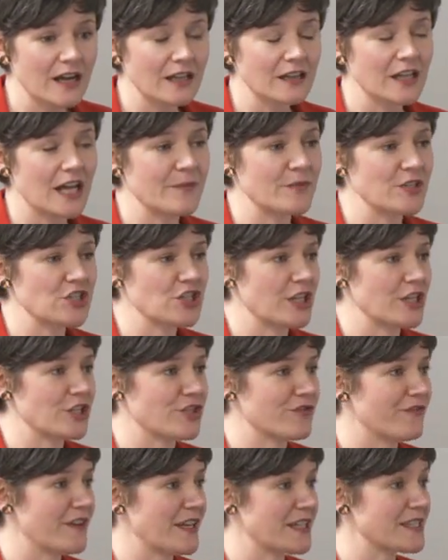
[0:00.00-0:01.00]
climate change
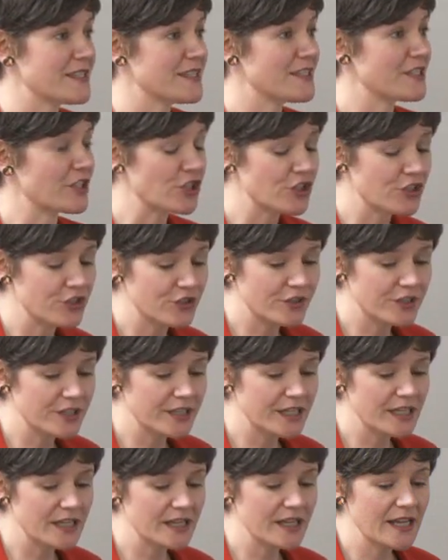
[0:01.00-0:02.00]
affects
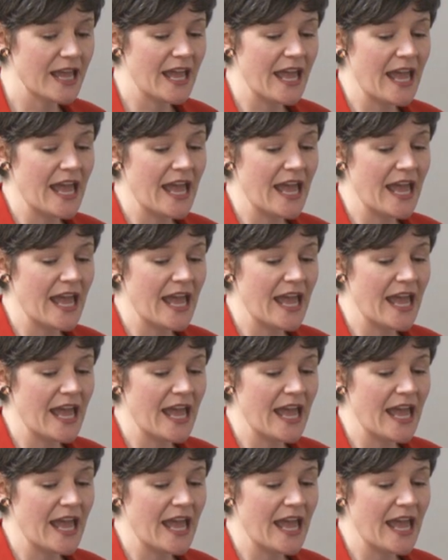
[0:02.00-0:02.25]
security,